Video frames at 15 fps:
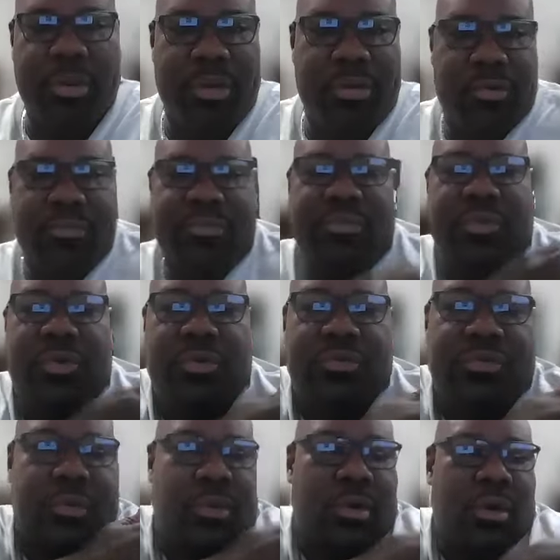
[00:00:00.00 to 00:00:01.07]
peer review
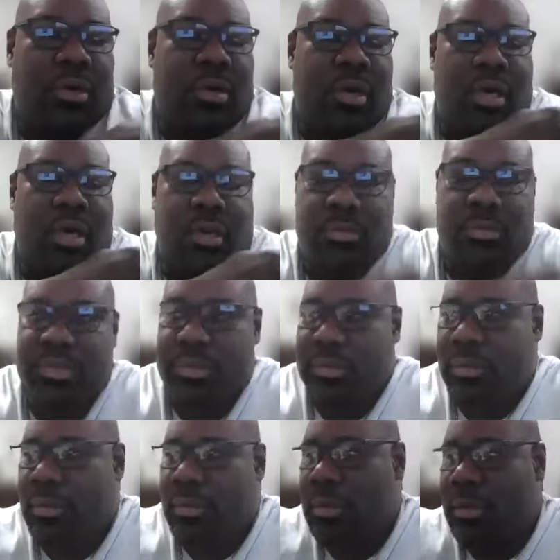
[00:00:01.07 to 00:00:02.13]
for our
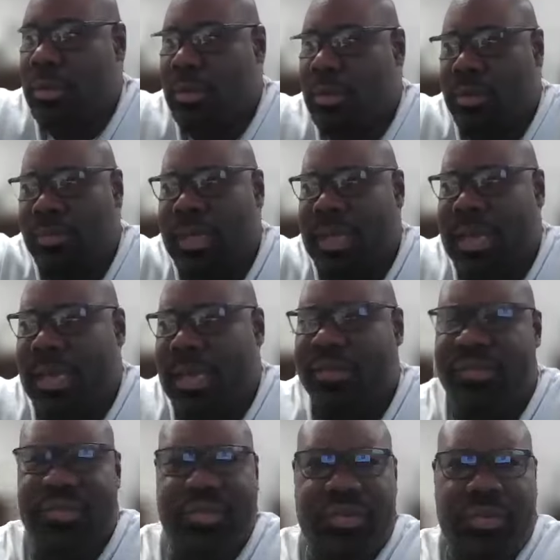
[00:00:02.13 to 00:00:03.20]
journal article, and we
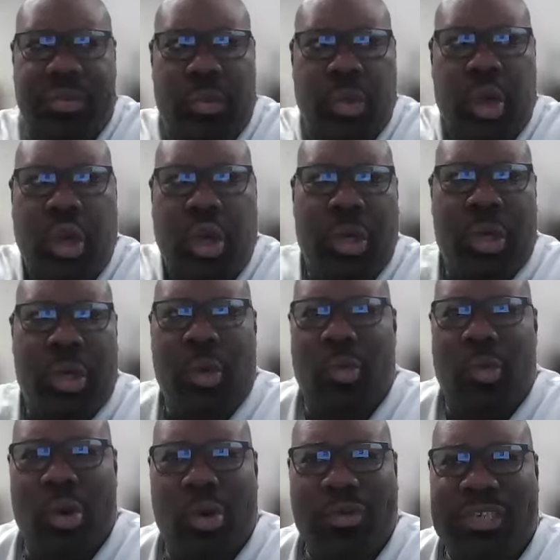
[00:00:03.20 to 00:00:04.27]
had two.
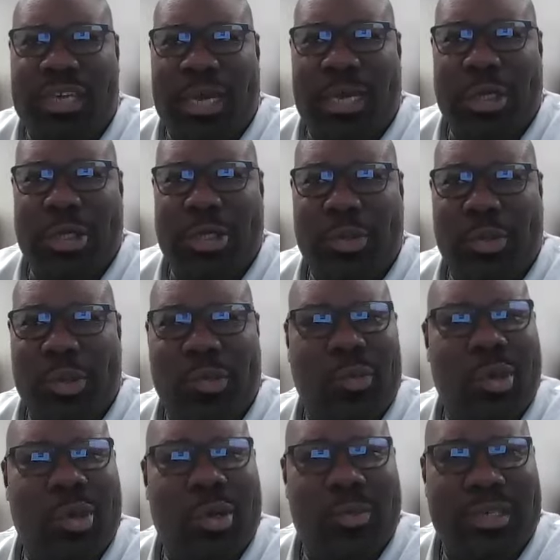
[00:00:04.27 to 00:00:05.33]
One was kind of short,
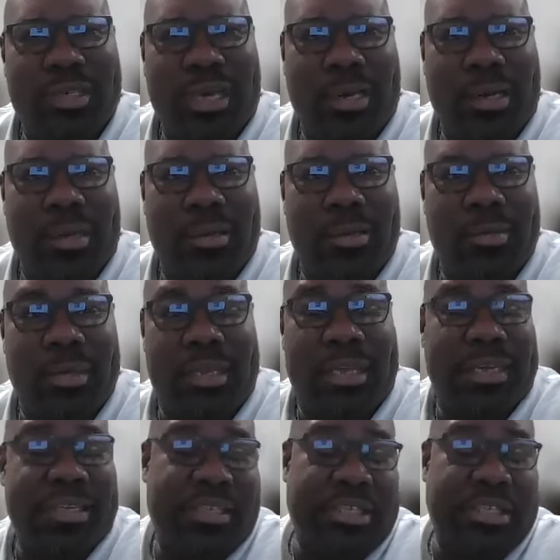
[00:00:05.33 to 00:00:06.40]
one was kind of long, but they
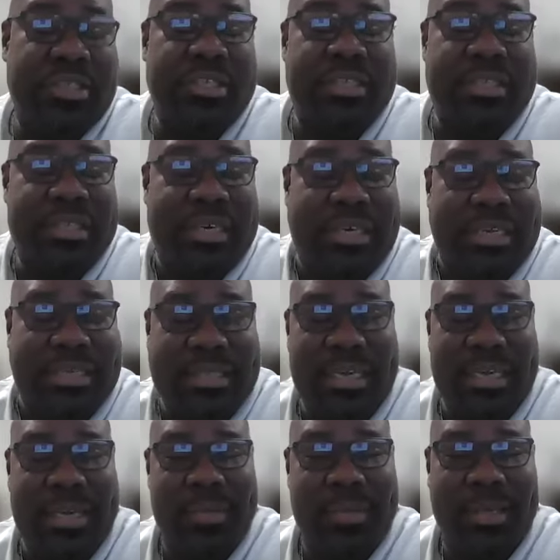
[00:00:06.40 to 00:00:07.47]
essentially said the
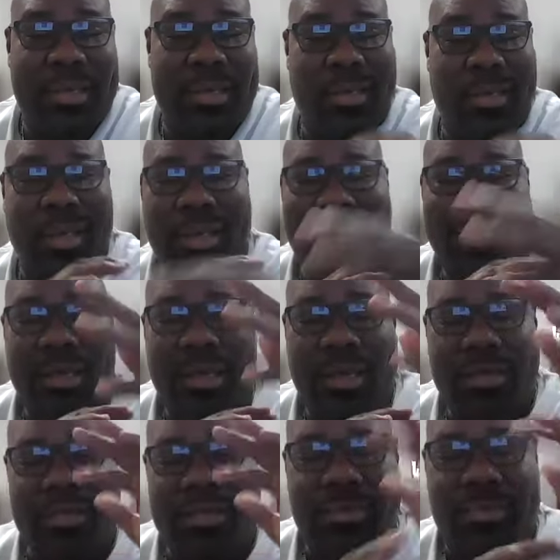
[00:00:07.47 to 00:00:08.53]
same thing.
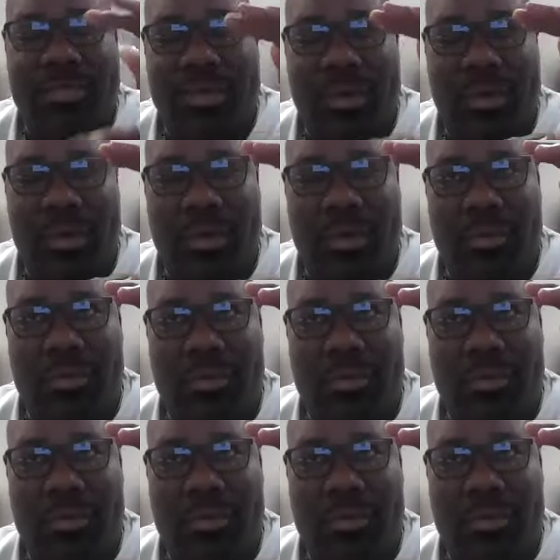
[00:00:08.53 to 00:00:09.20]
Some of our